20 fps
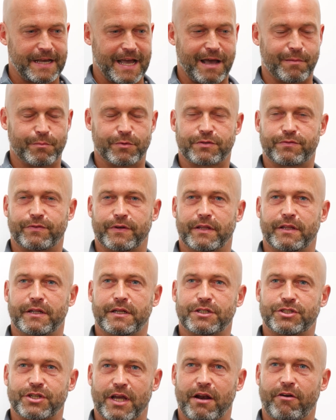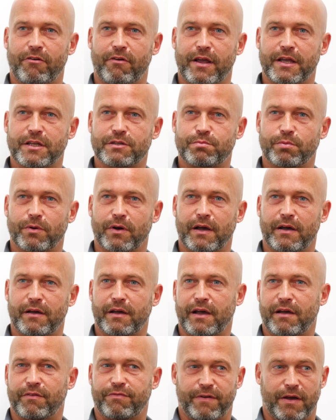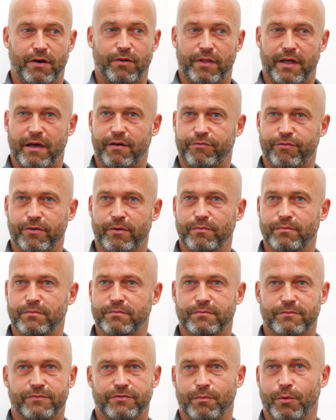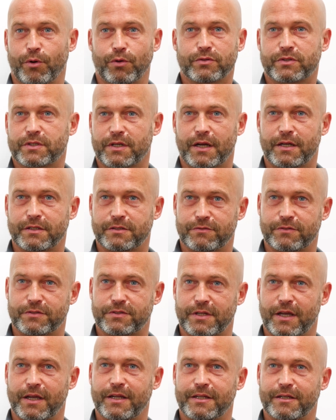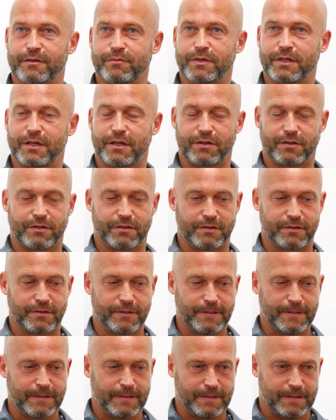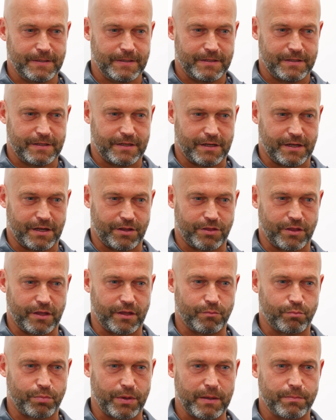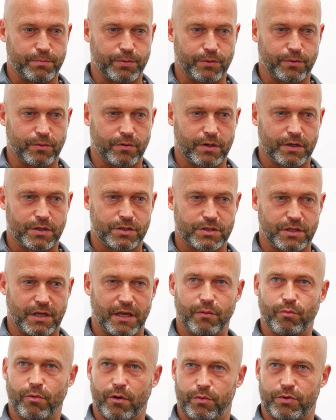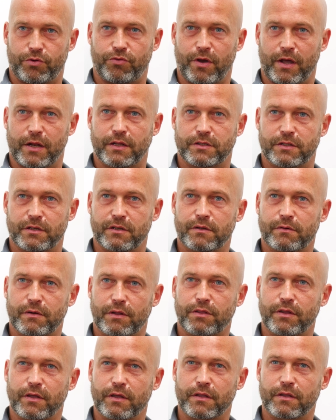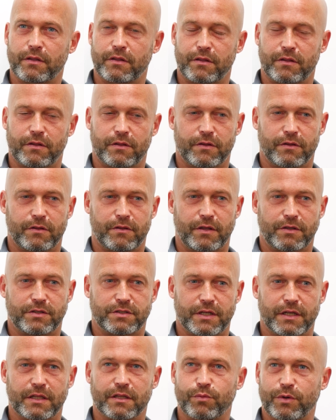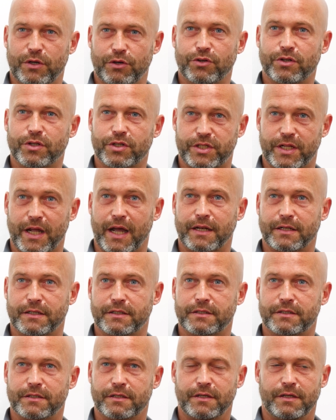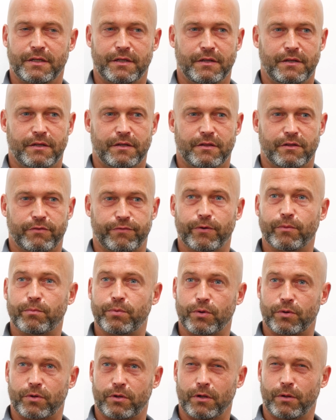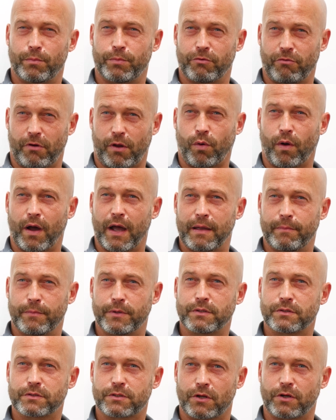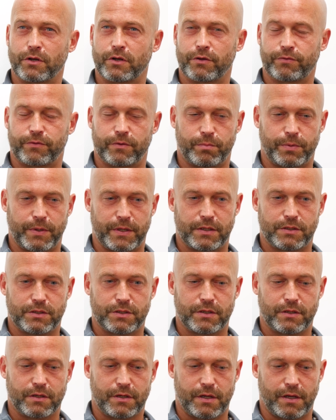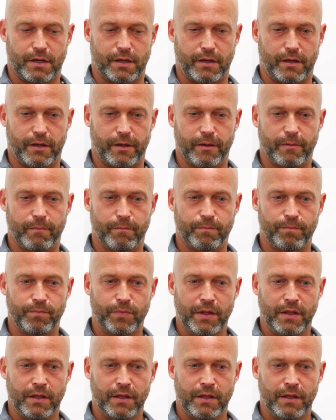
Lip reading: atmosphere that it generates. But I felt that from all sides of the stadium, you know, I think people are seeing what we're trying to do. I think they see that we understand the football club, the requirements on and off the pitch. And